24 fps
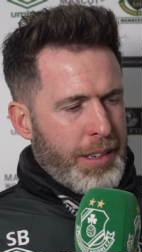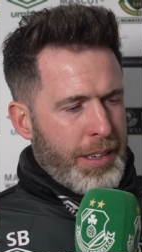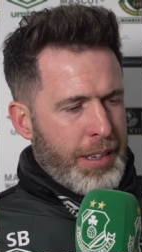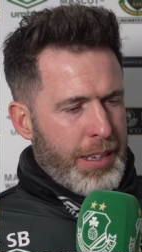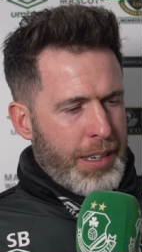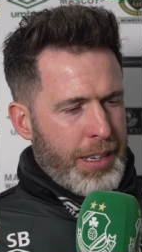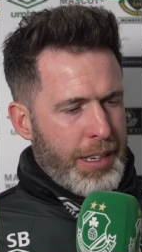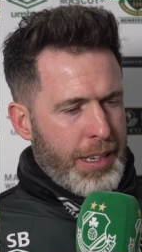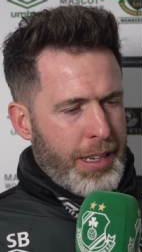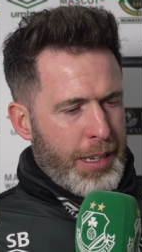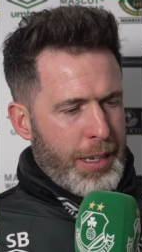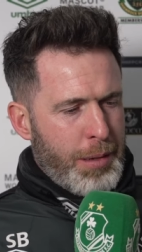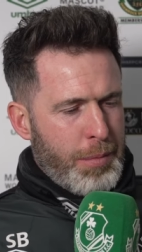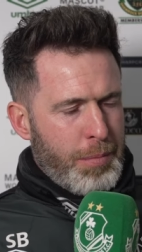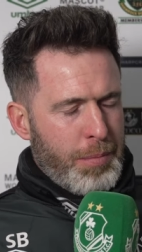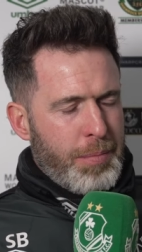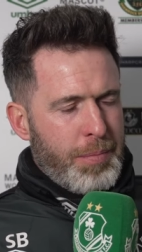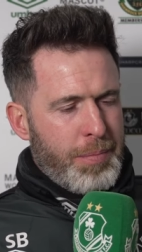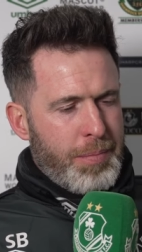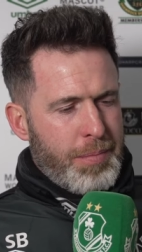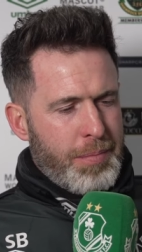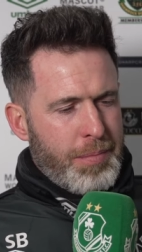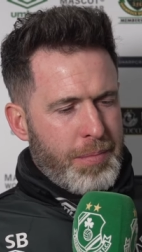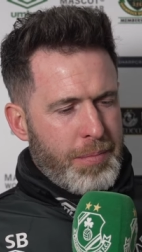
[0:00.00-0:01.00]

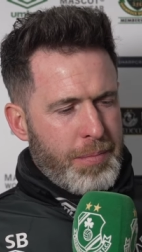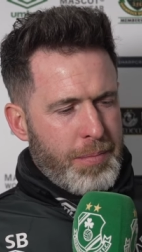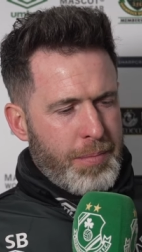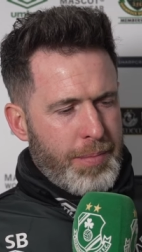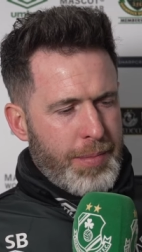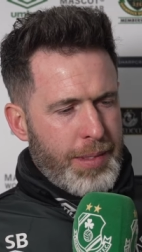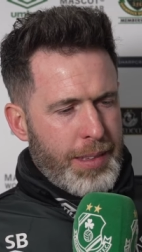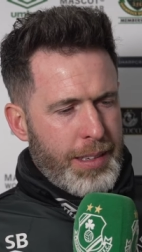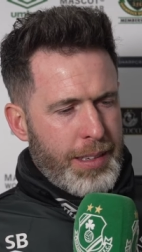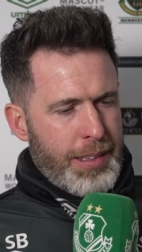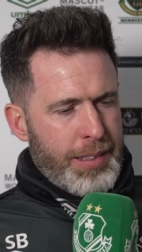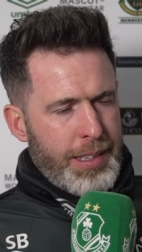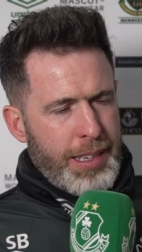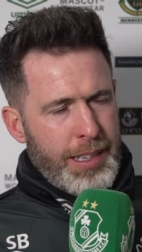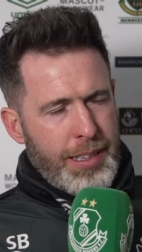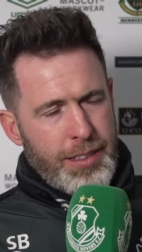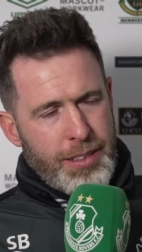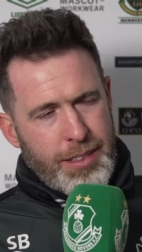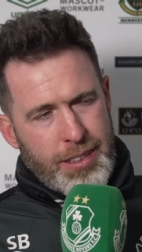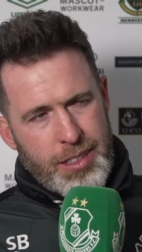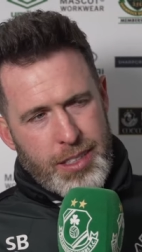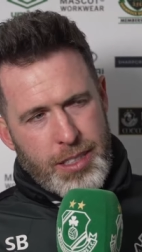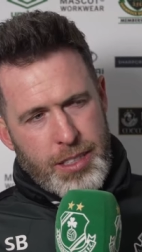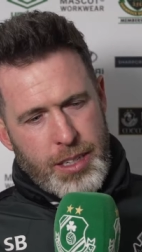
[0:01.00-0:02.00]
Um, and then,
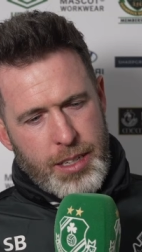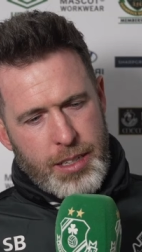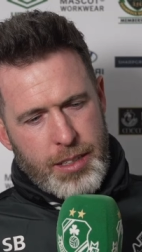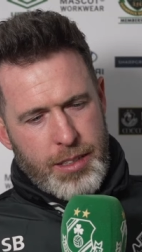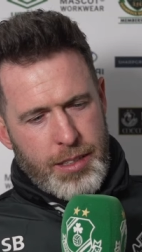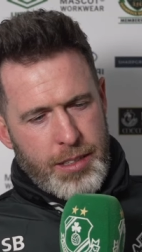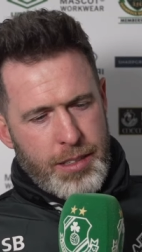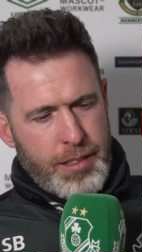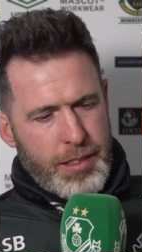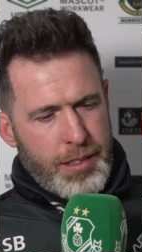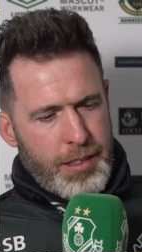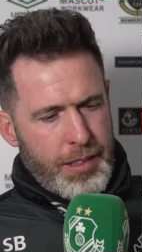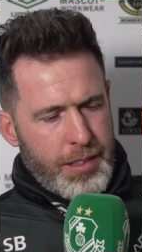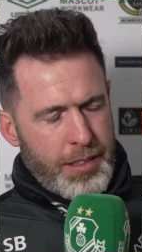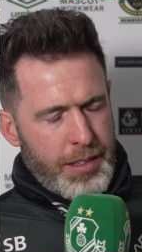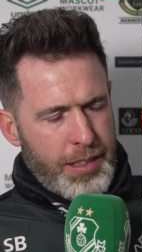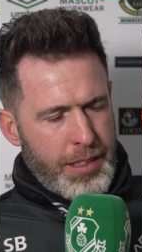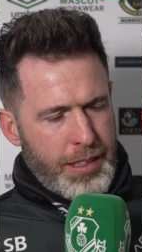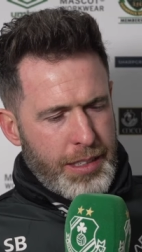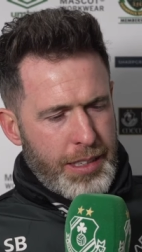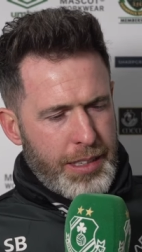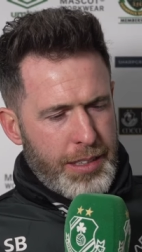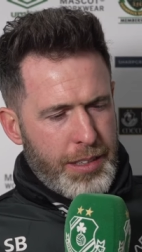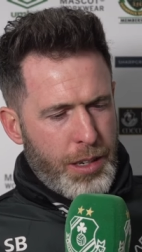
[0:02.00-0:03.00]
like I said,
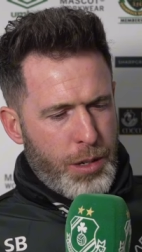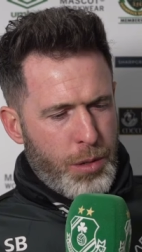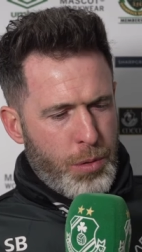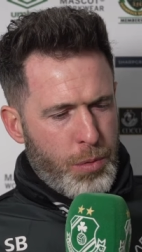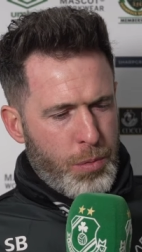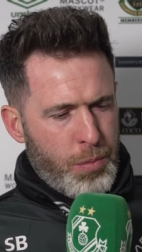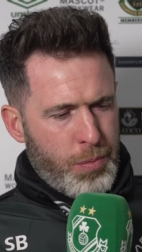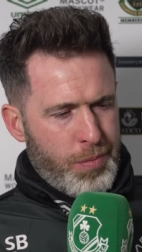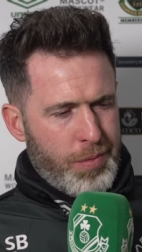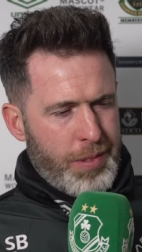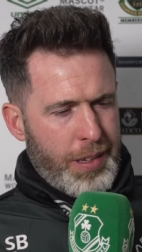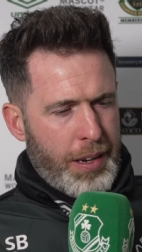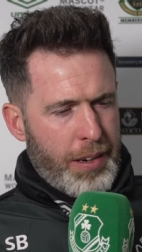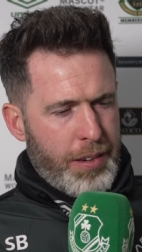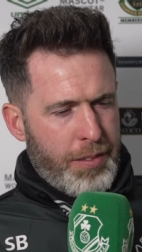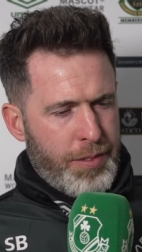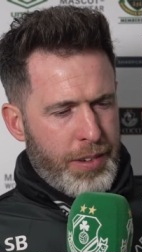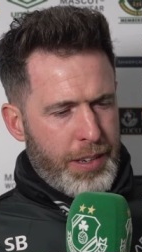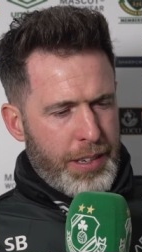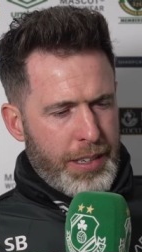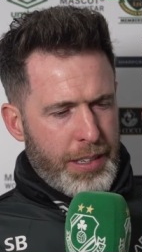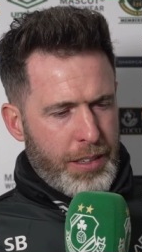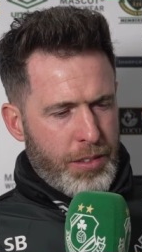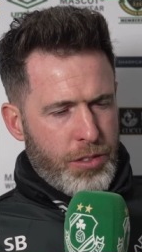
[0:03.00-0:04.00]
uh, you know they're
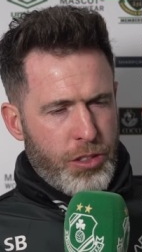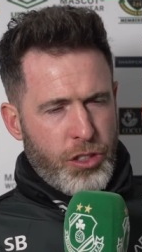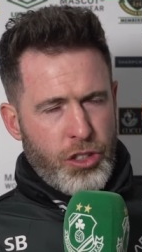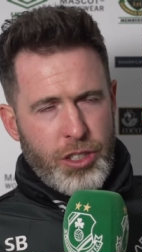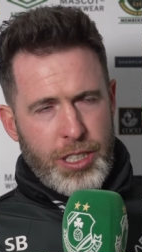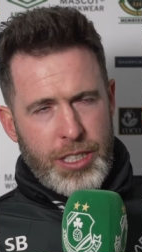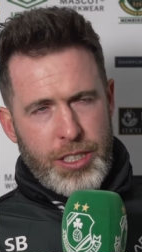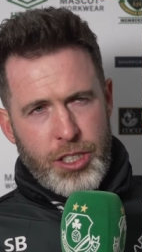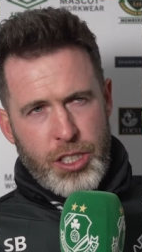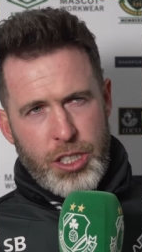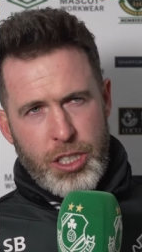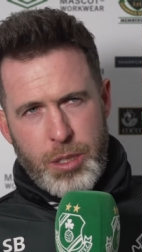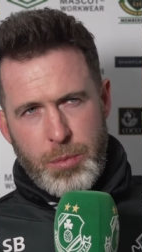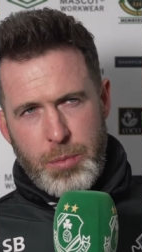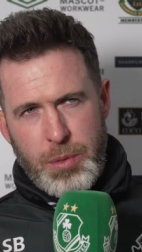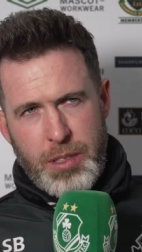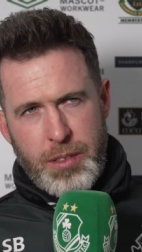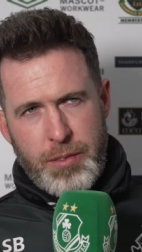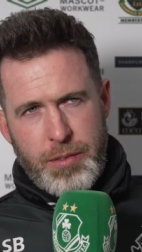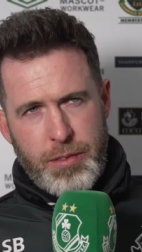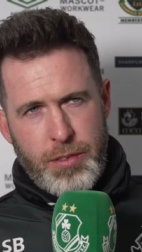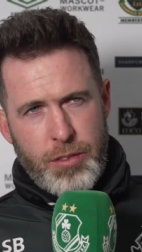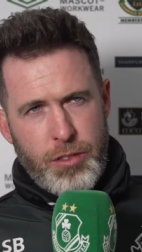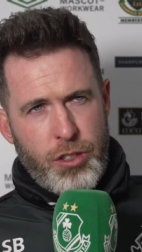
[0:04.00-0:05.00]
very good in transition
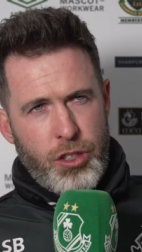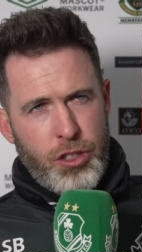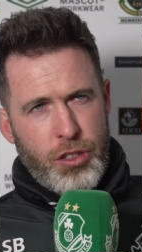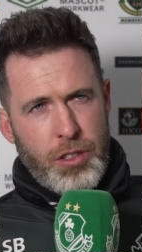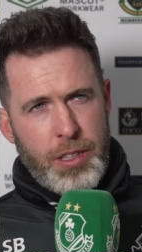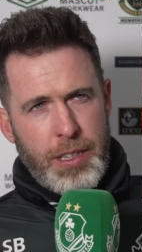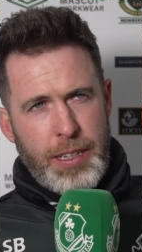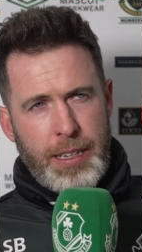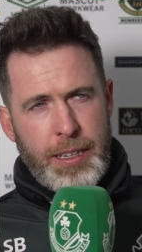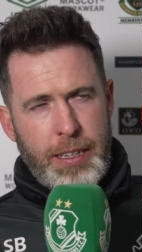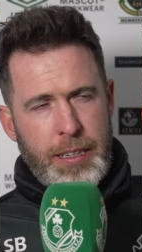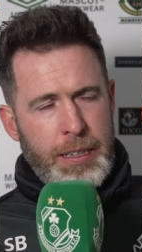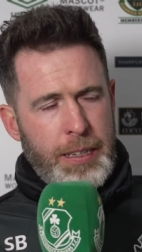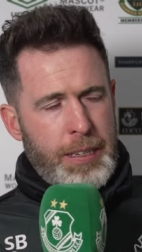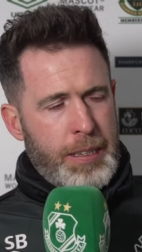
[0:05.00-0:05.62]
with the front three.